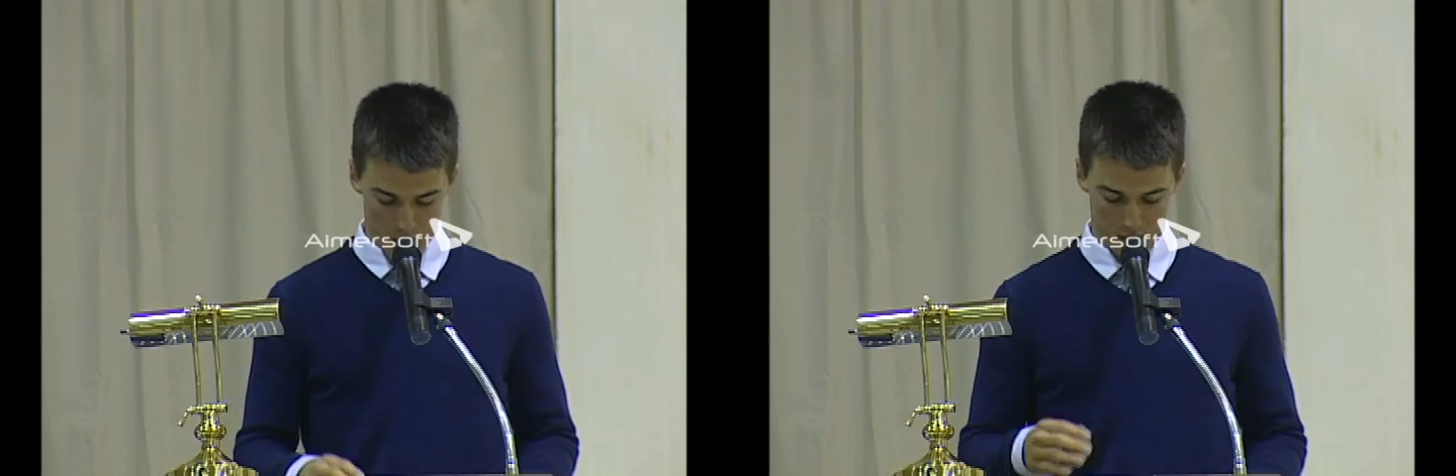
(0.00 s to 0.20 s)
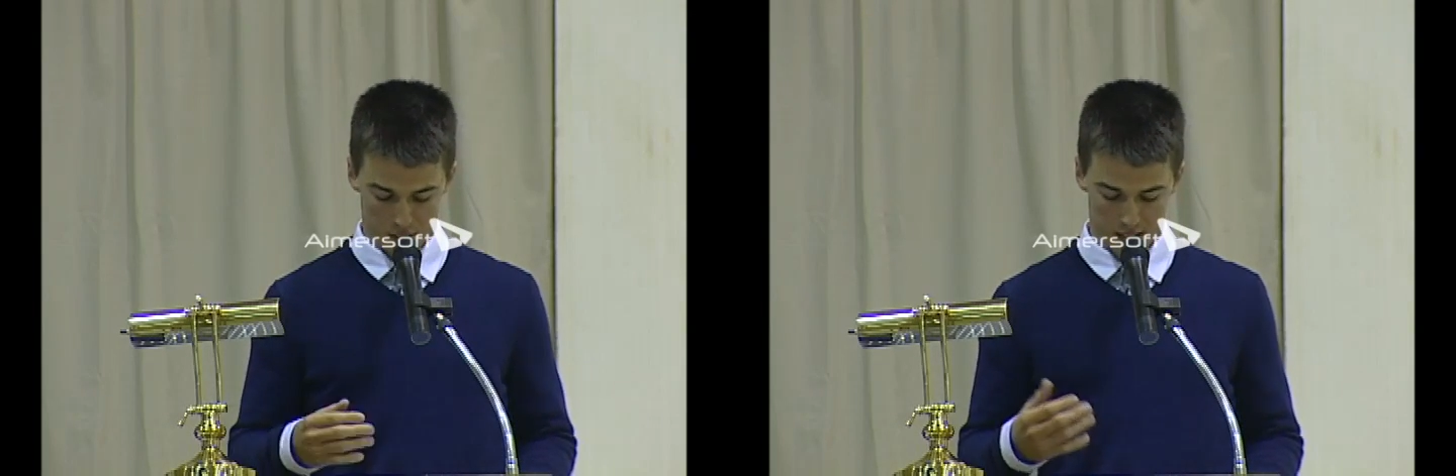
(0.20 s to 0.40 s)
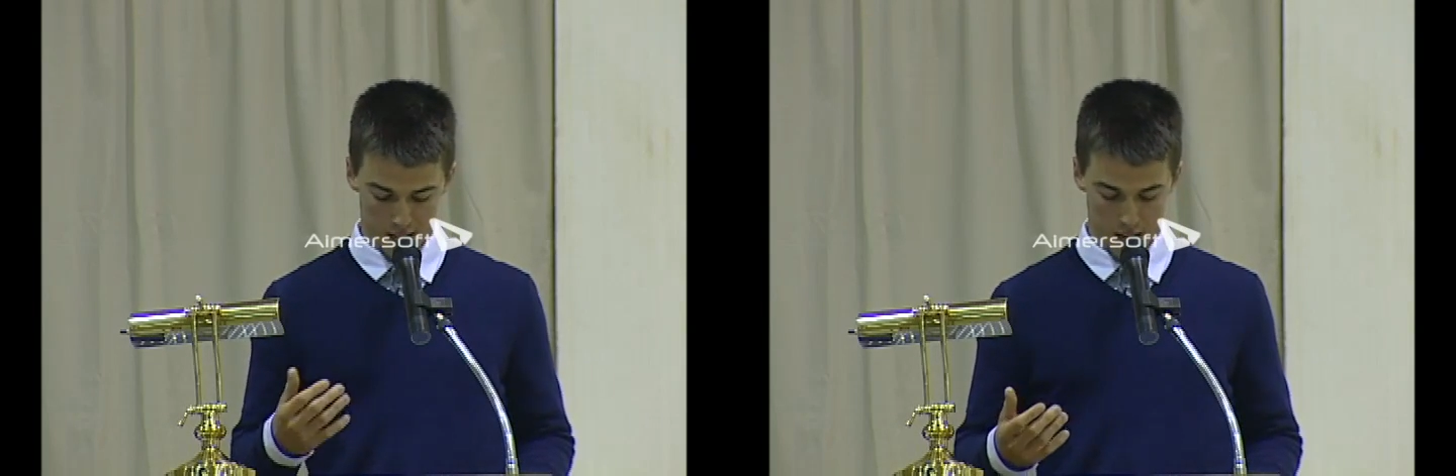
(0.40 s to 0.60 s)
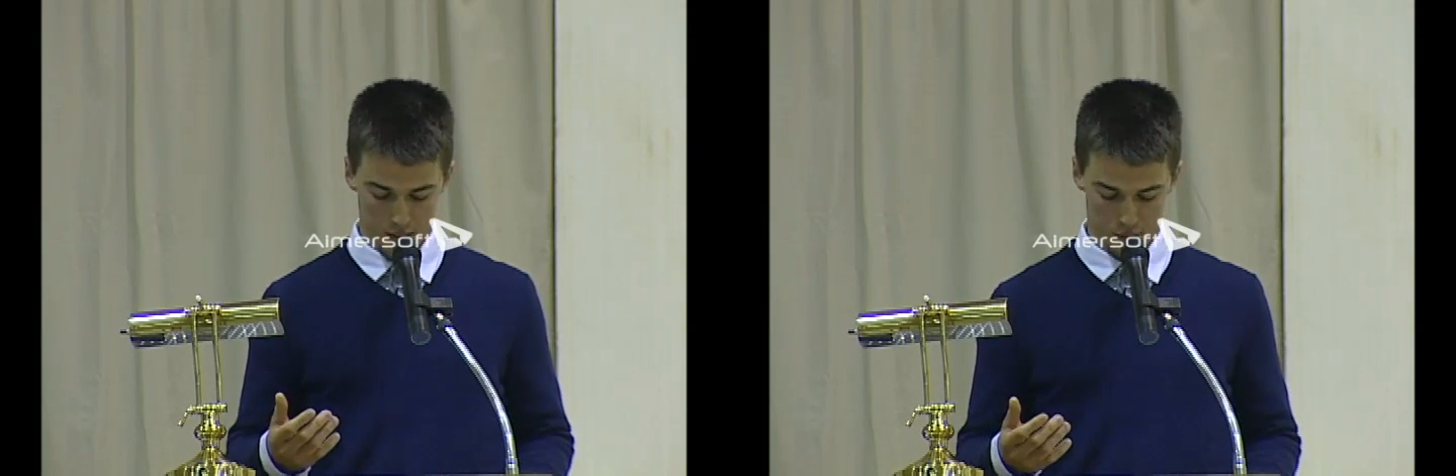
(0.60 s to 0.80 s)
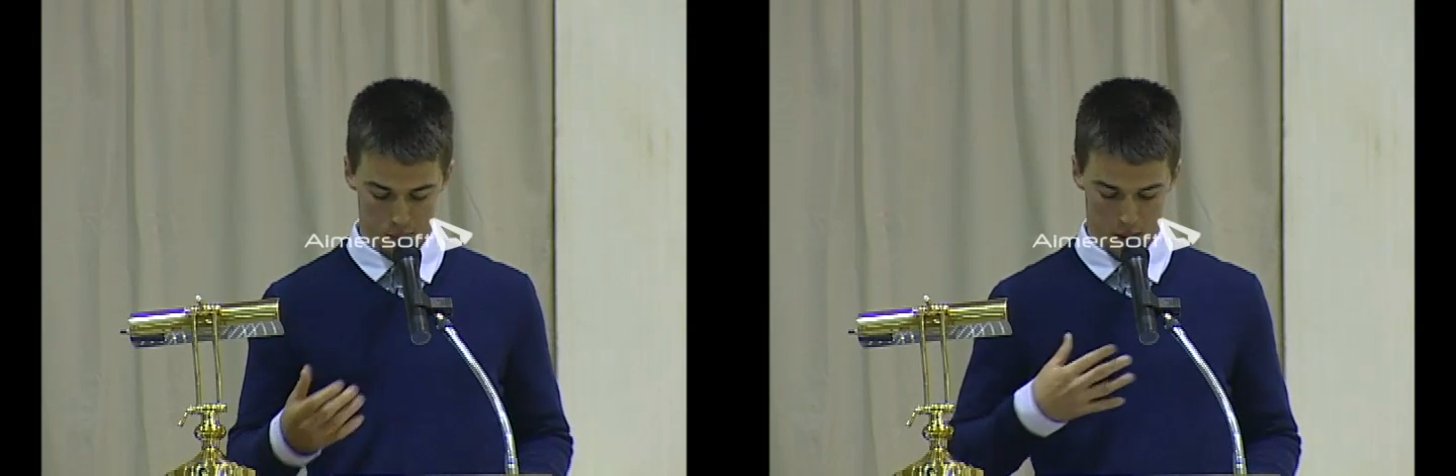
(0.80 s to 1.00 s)
If I can't
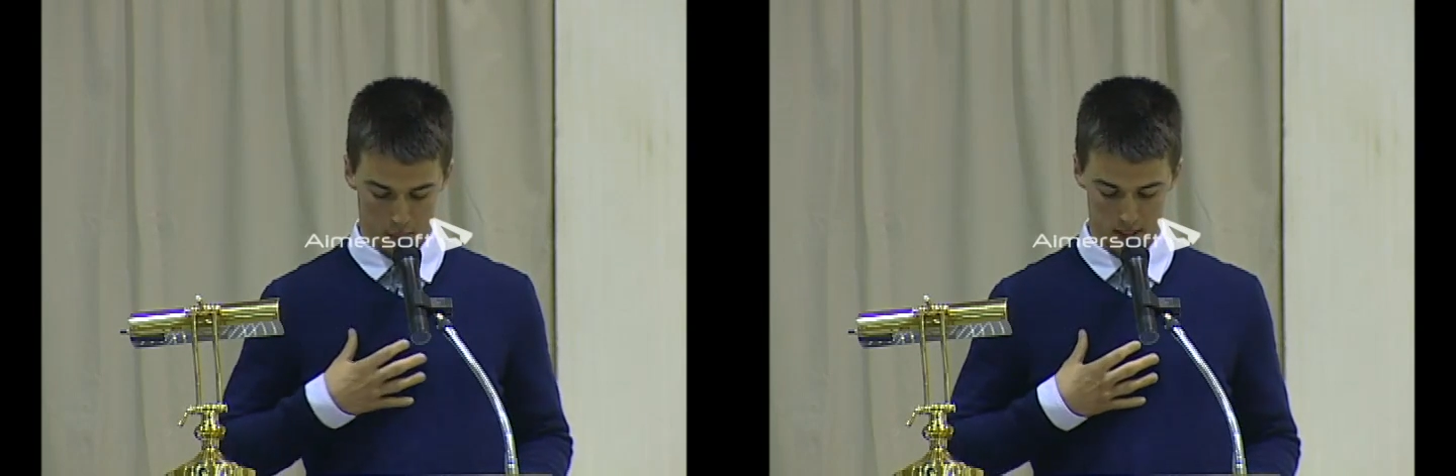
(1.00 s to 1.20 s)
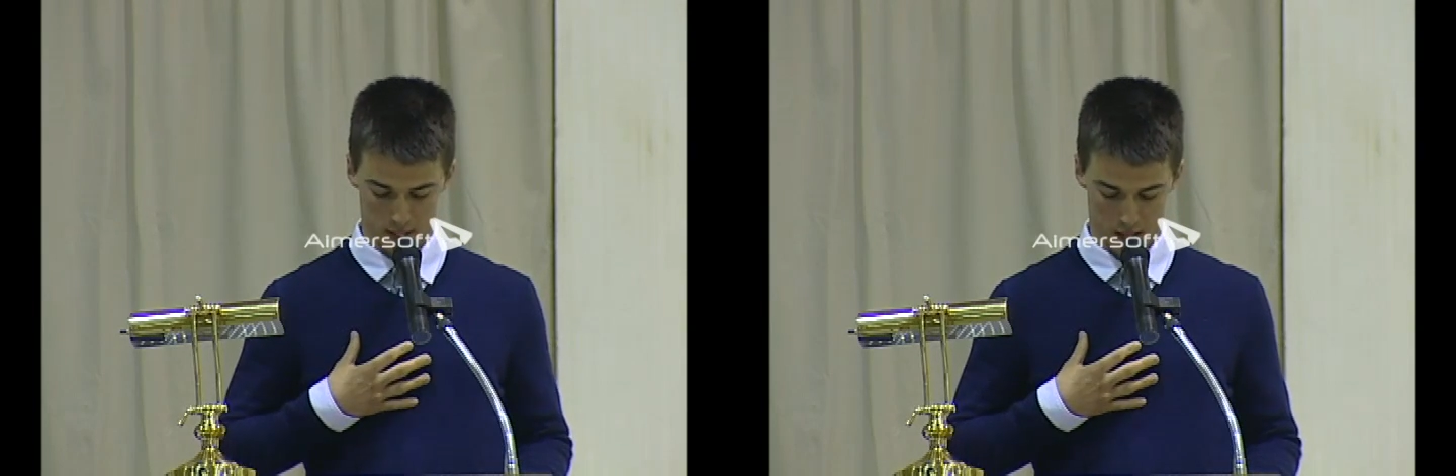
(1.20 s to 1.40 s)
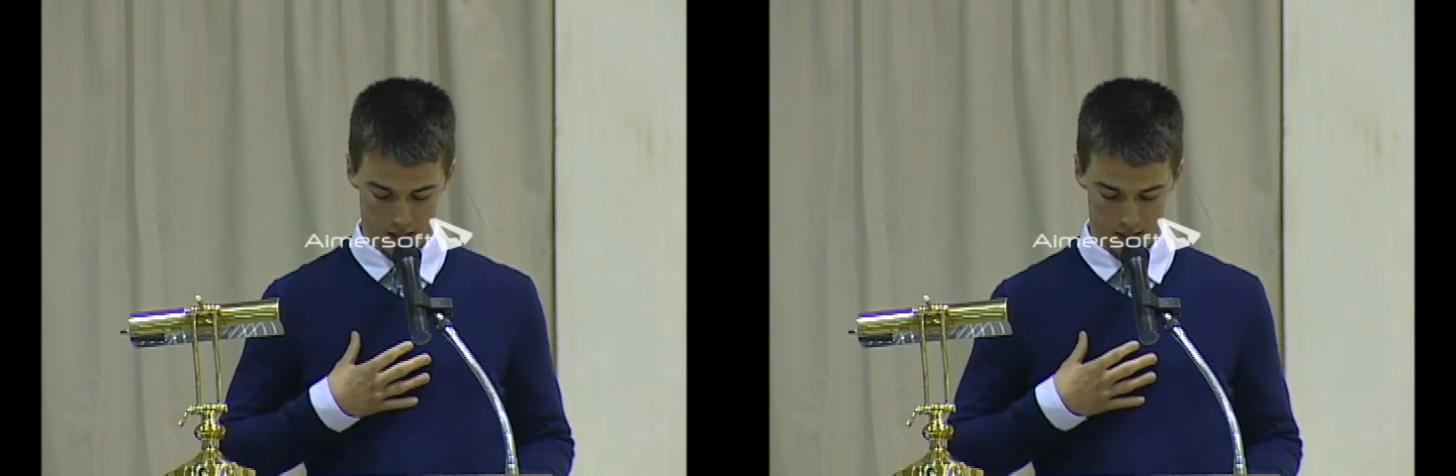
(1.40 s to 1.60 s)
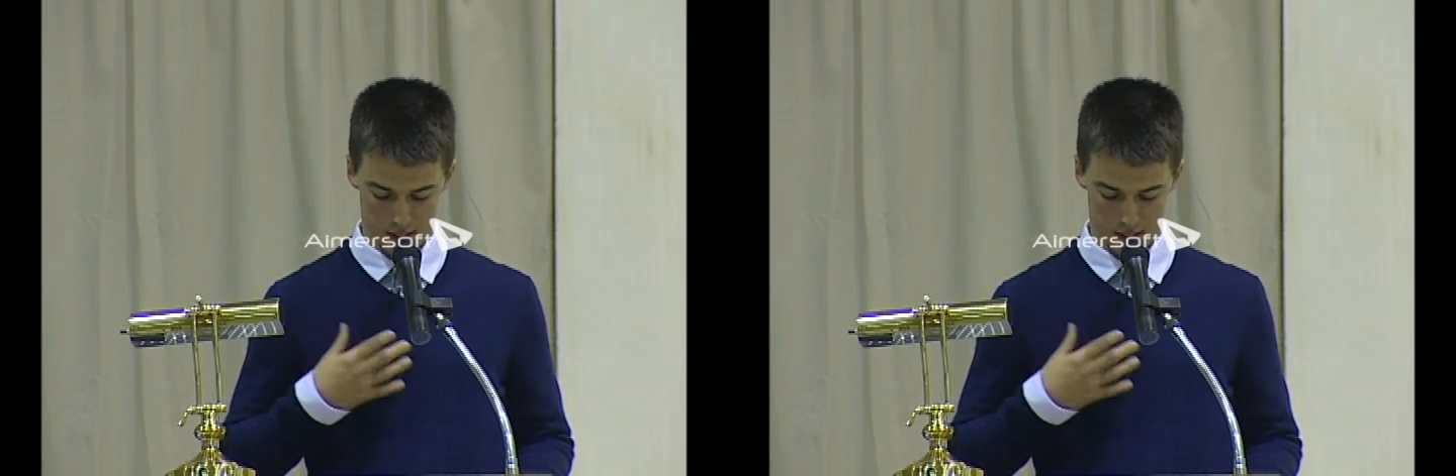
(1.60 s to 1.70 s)
have him by my side,